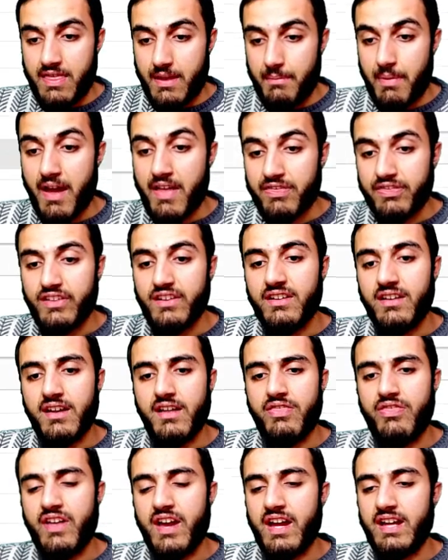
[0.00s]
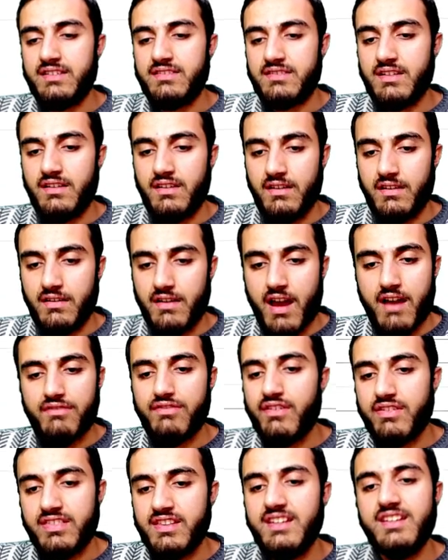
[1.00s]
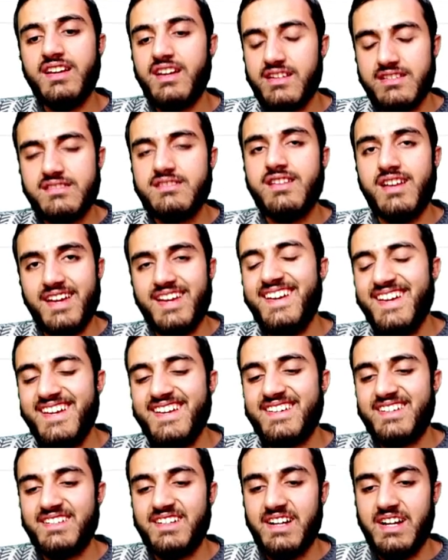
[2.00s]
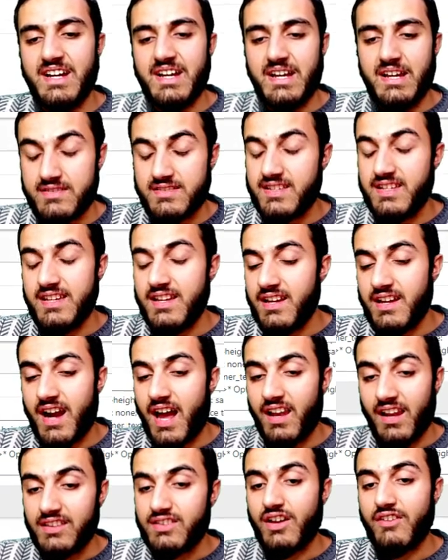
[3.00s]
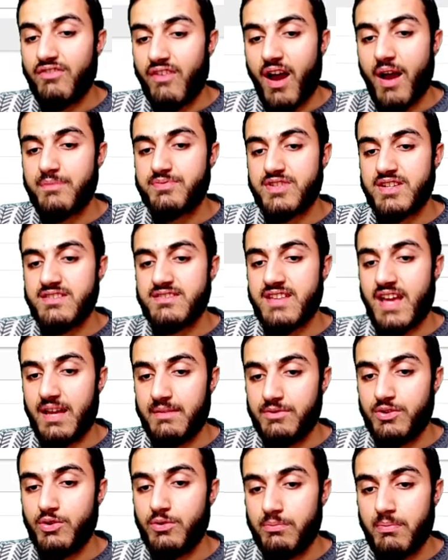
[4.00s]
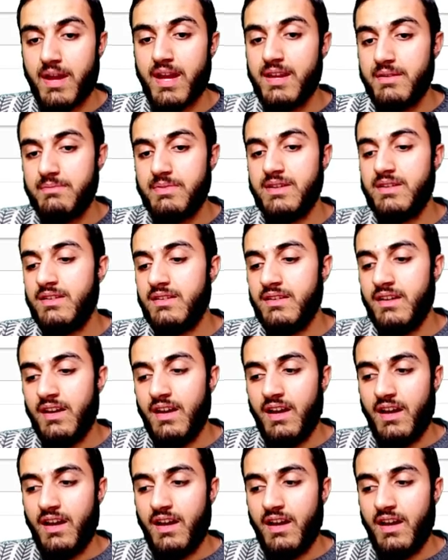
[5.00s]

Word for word: the bad thing is that uh, everything is here you can see here a lot of options and you may be